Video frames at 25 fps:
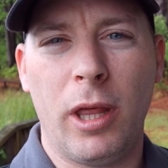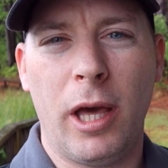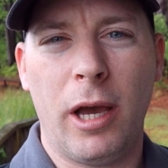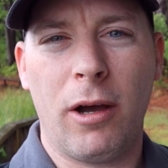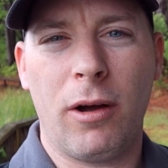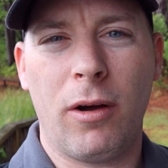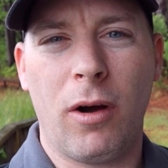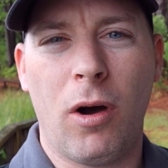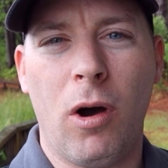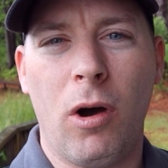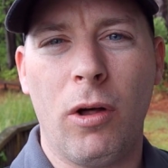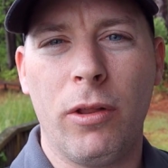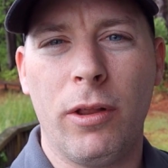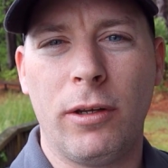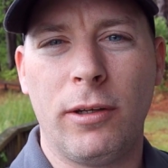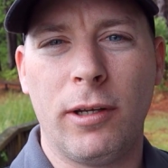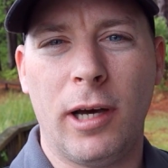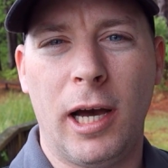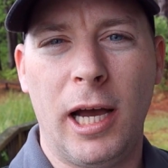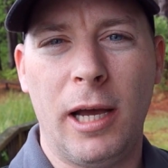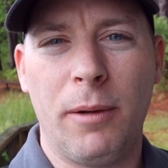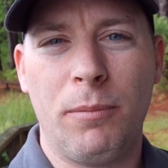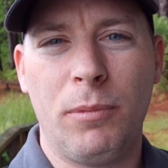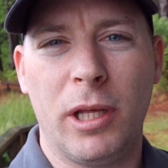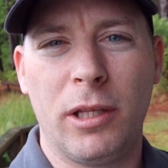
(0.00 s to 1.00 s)
there all the
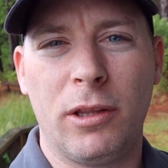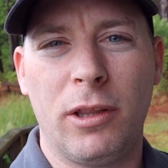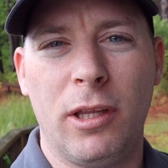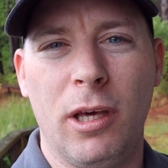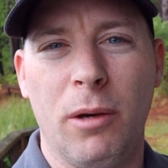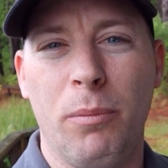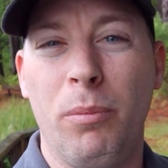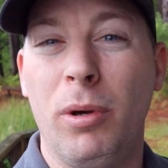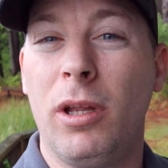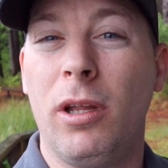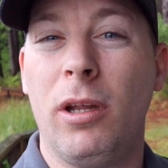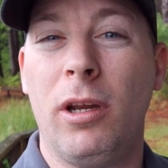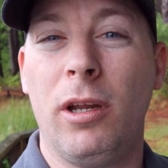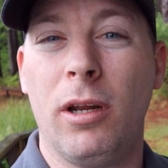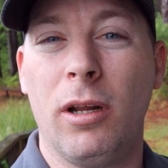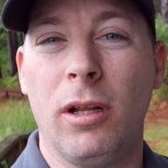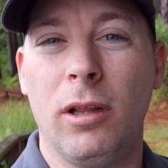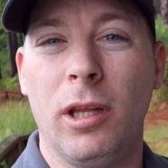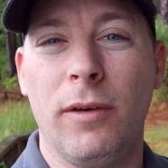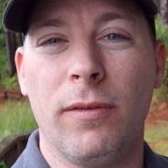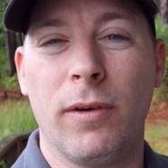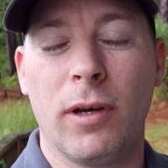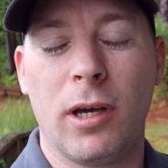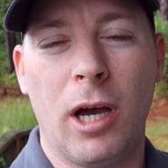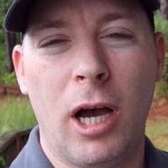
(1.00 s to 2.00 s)
time, like the ability to
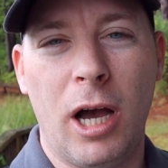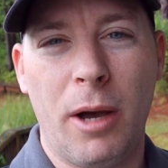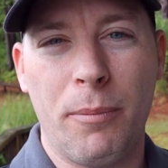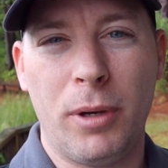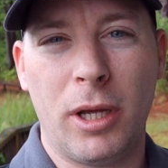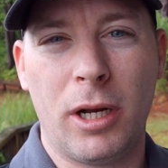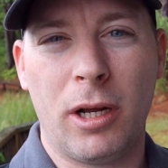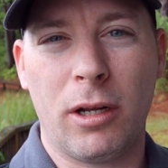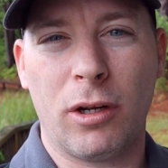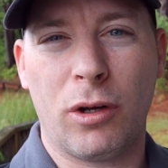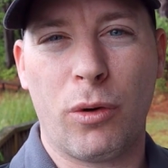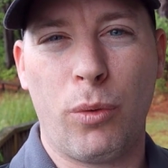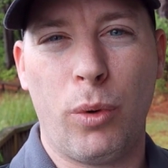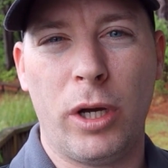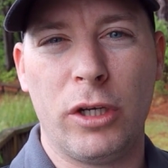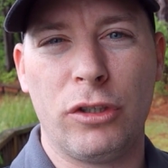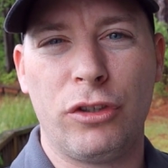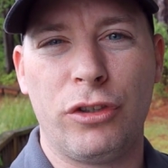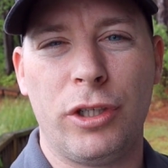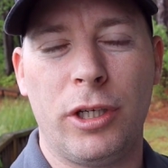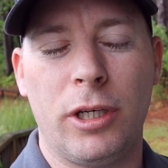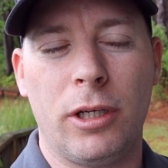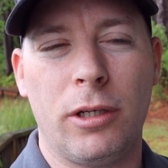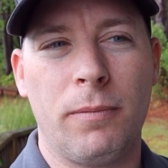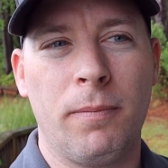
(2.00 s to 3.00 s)
leave a comment on a
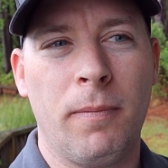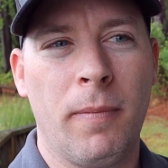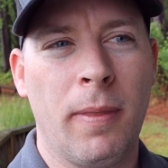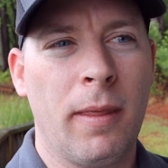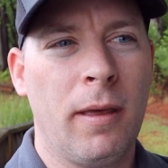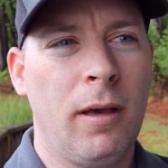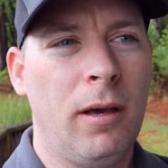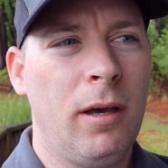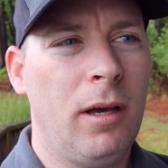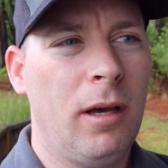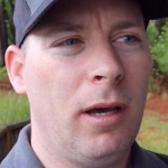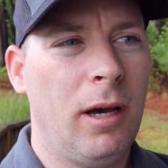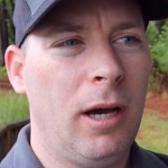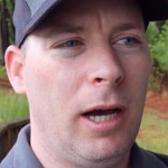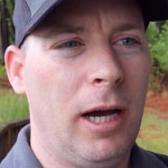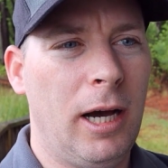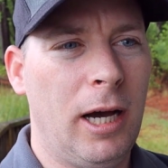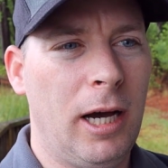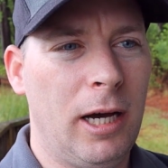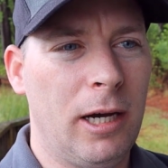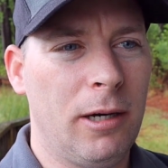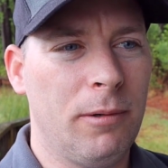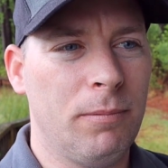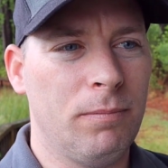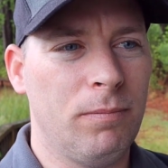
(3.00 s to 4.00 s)
question,
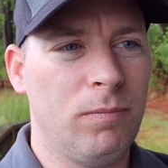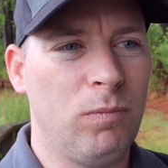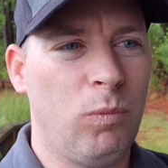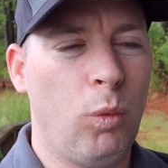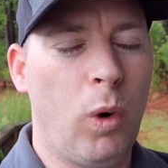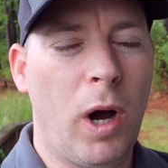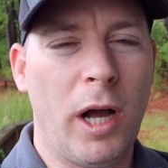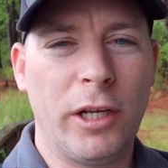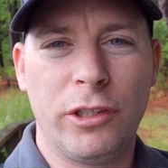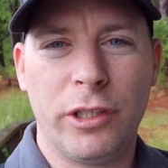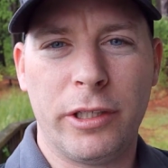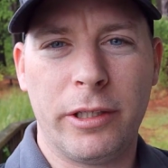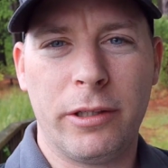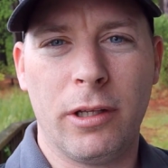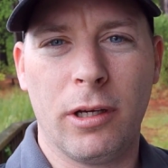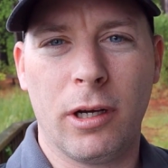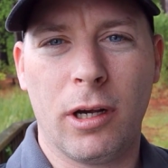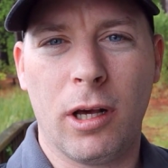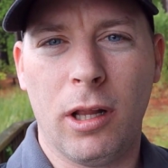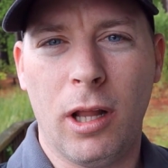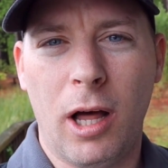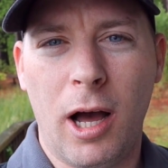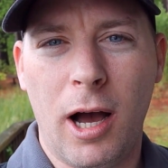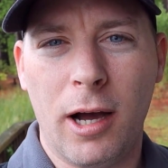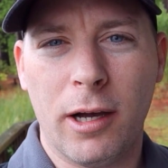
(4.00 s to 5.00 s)
watching the
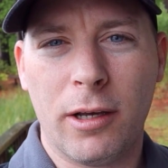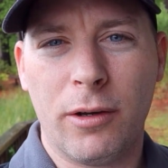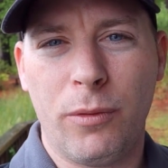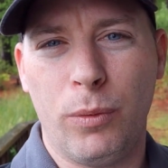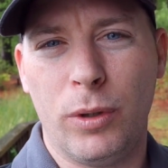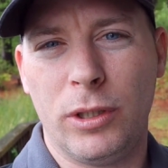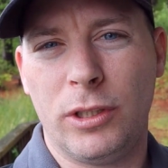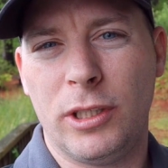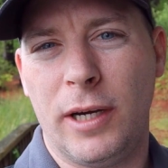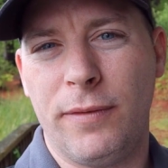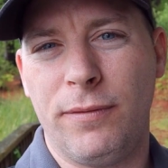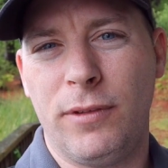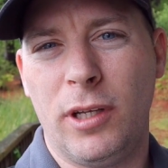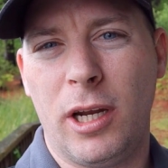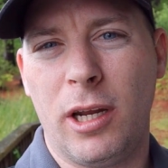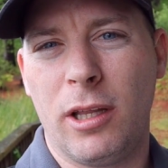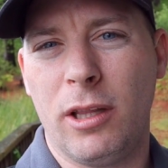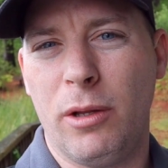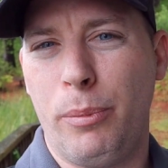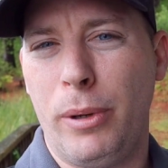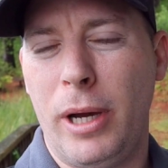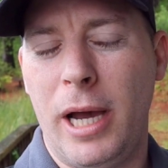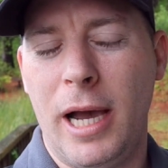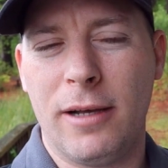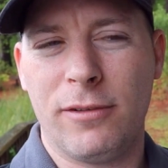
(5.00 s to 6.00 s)
clock, which I've done
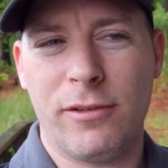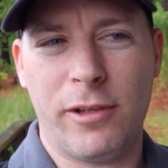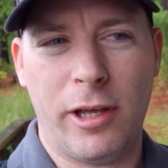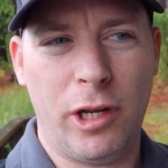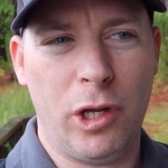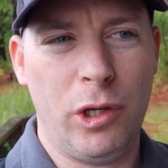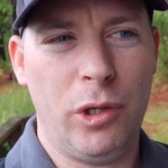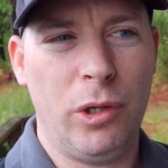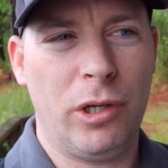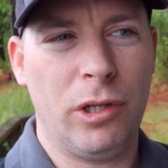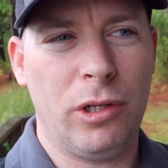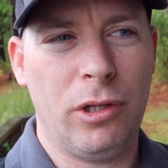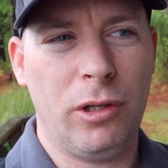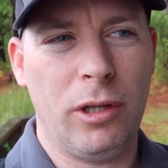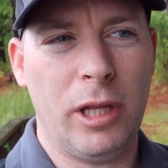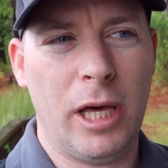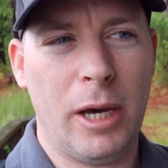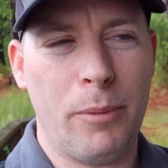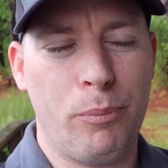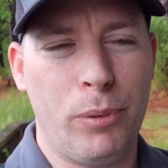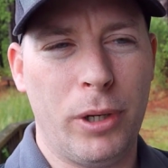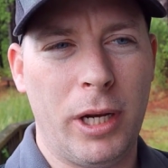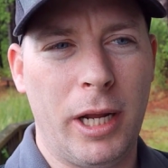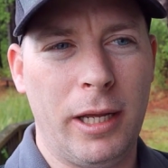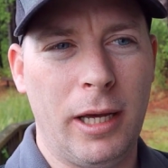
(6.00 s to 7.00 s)
in the past. I know you can do
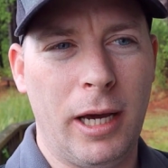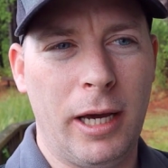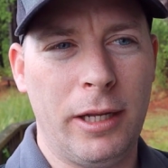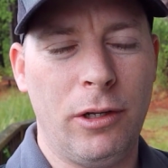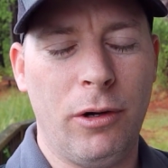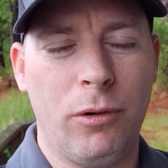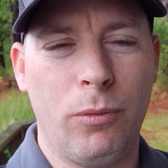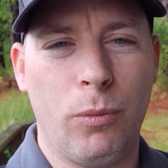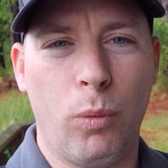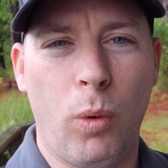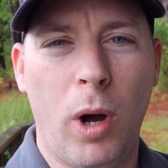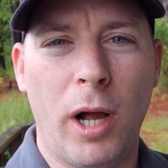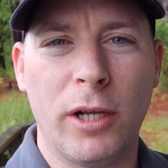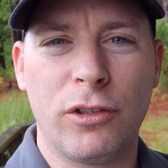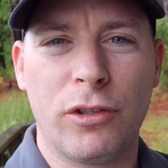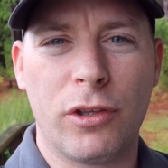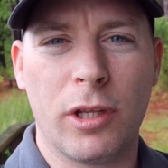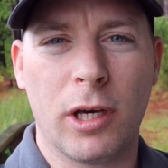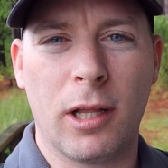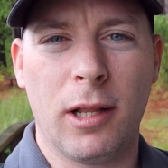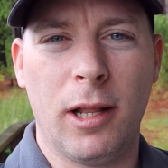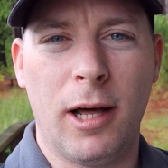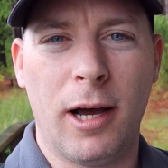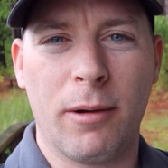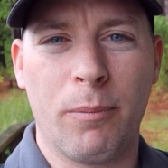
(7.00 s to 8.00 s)
that, but I don't watch
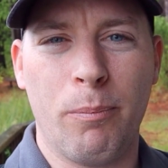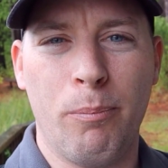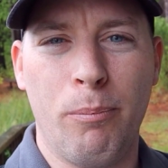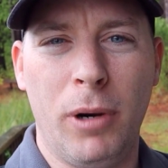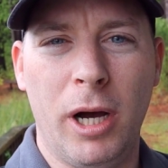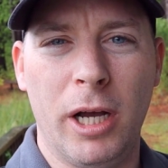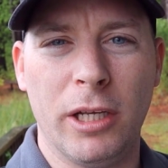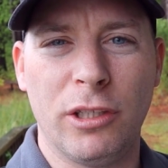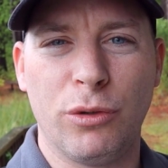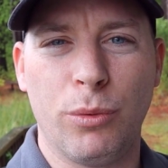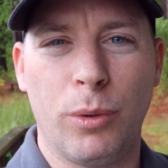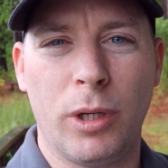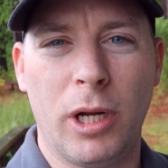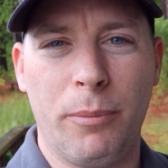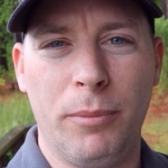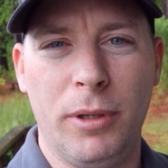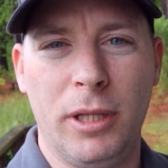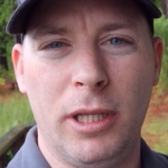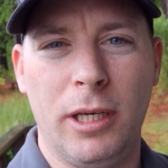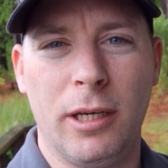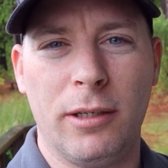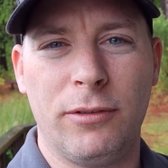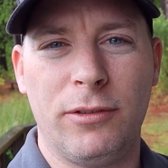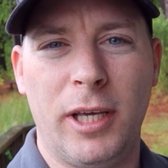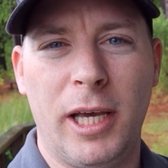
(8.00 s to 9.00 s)
the clock much when I'm
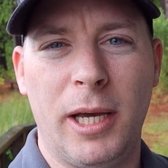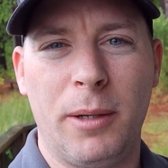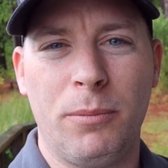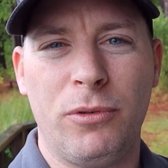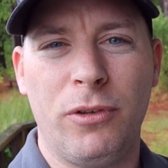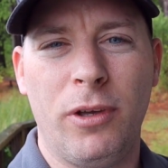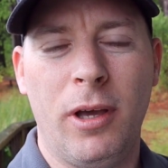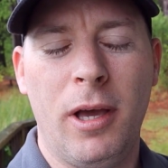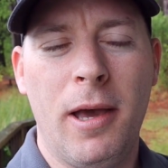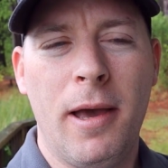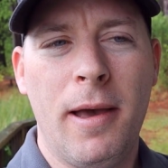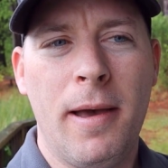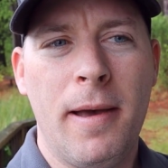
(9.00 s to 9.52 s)
in the exams.